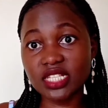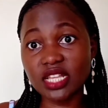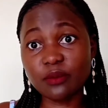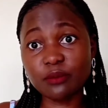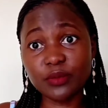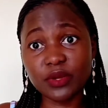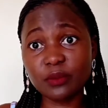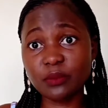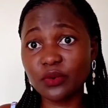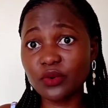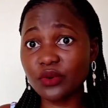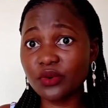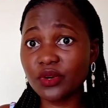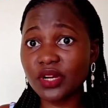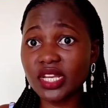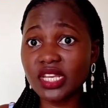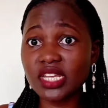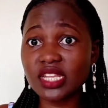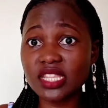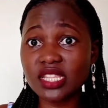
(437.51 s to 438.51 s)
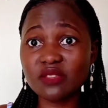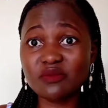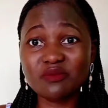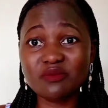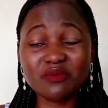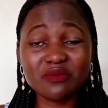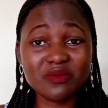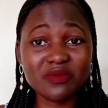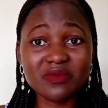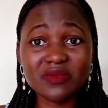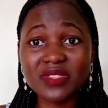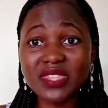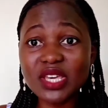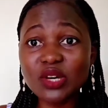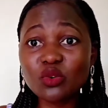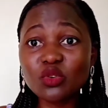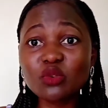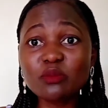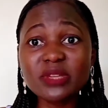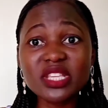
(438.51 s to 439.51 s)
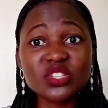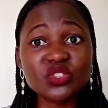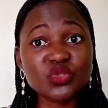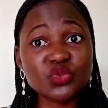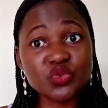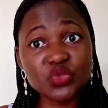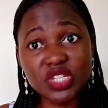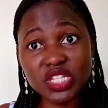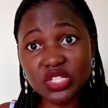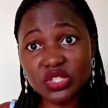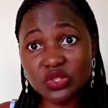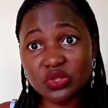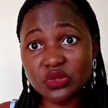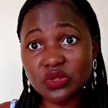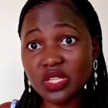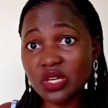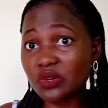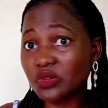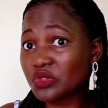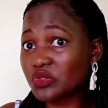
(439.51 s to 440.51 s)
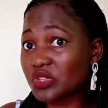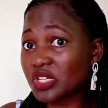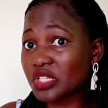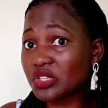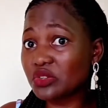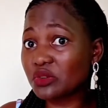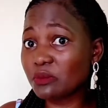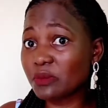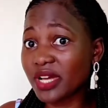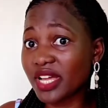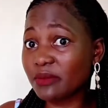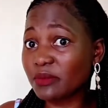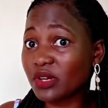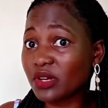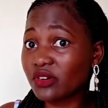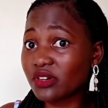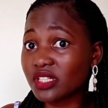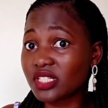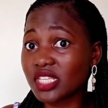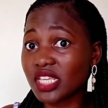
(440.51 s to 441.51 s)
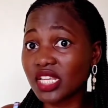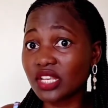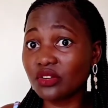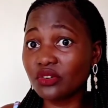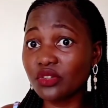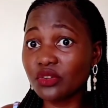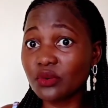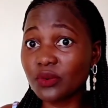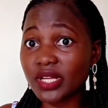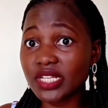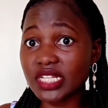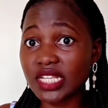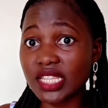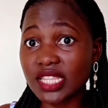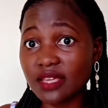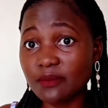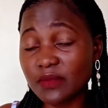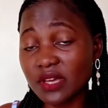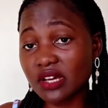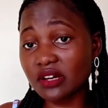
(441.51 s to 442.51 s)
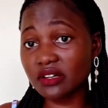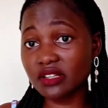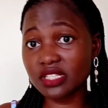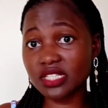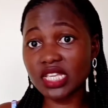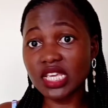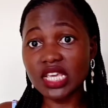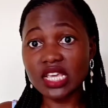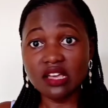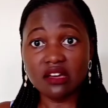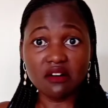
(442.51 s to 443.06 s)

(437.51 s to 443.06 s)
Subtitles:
Some people already, they will mistreat you, they will treat you bad because they know you wanted them because